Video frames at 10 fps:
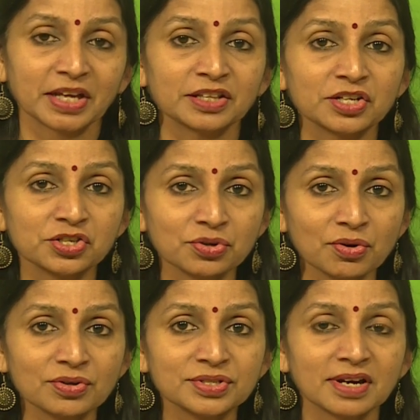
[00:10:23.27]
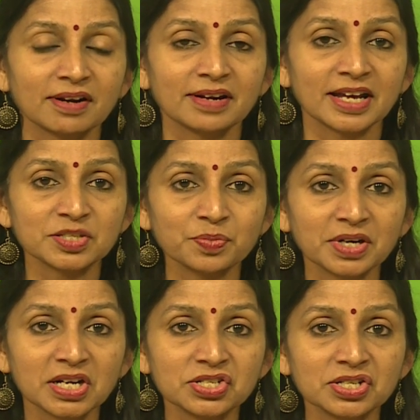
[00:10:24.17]
This shows her
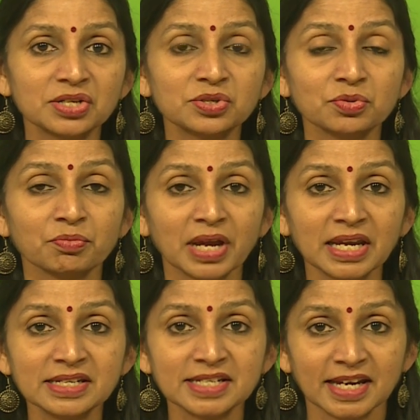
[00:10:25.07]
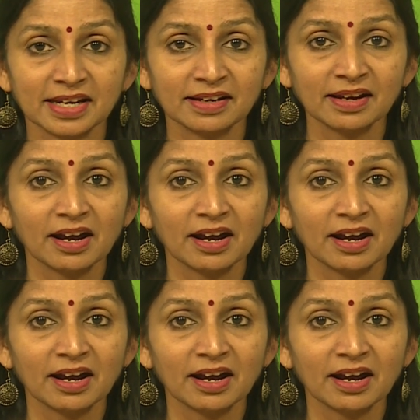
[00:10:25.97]
desperation to maintain